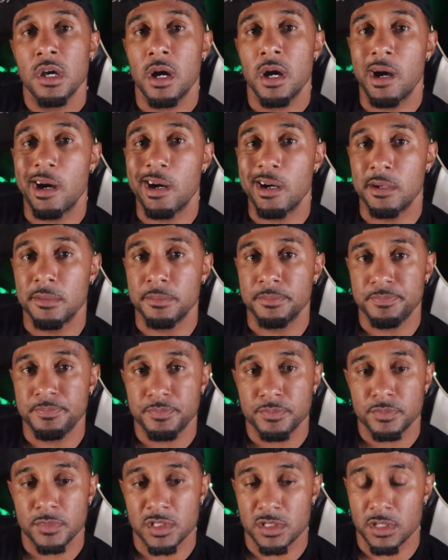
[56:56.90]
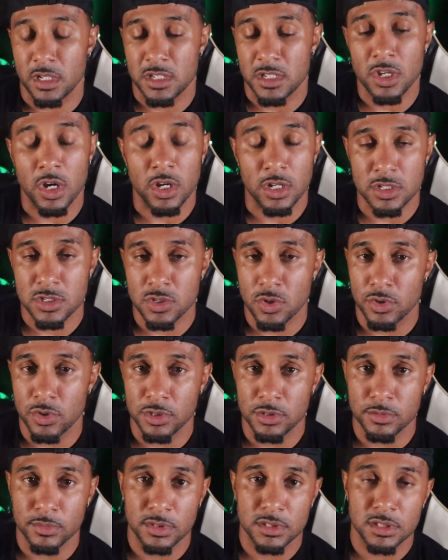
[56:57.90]
There's a ton of
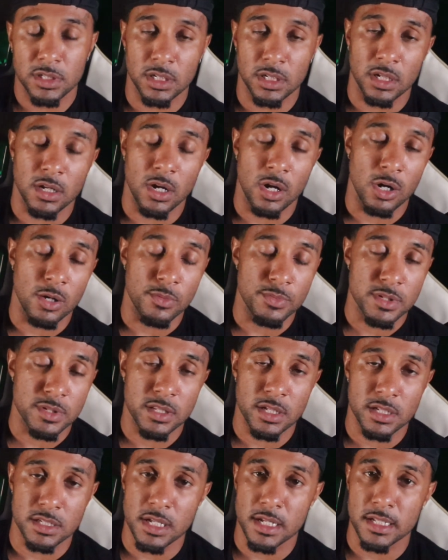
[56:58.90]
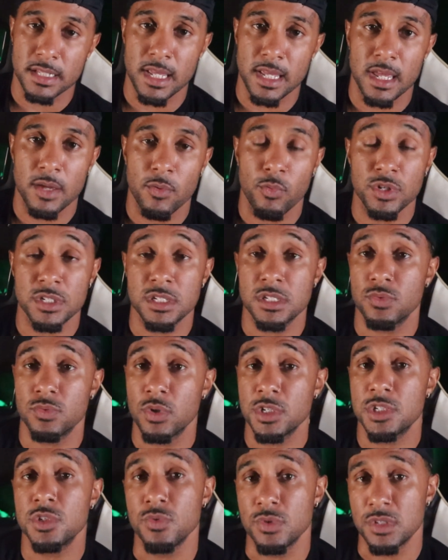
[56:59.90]
sodium, a ton of carbs, things like that, which is
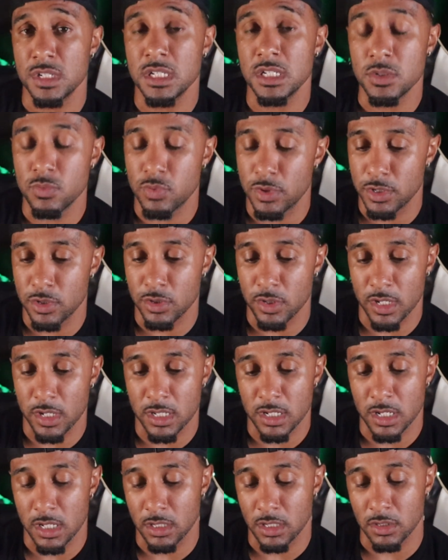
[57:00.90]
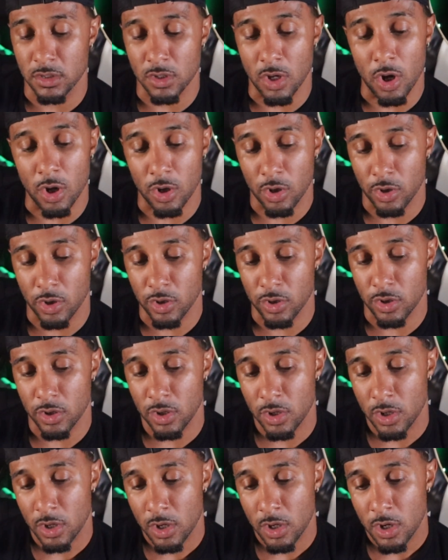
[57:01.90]
what you need when you're in a longer
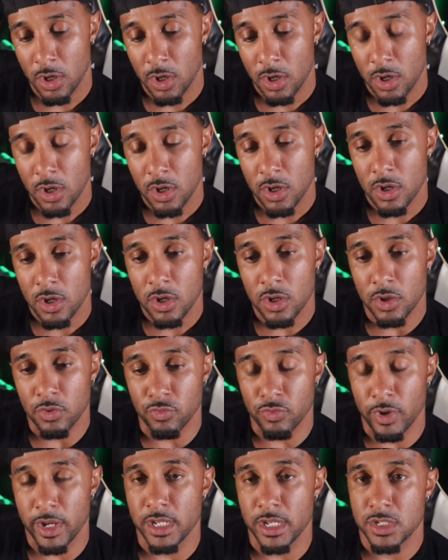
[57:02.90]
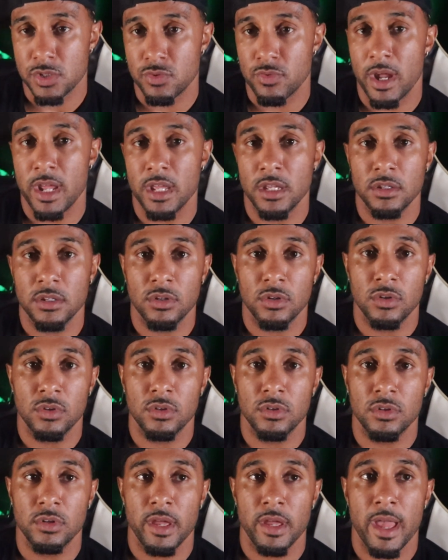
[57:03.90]
race, right? Your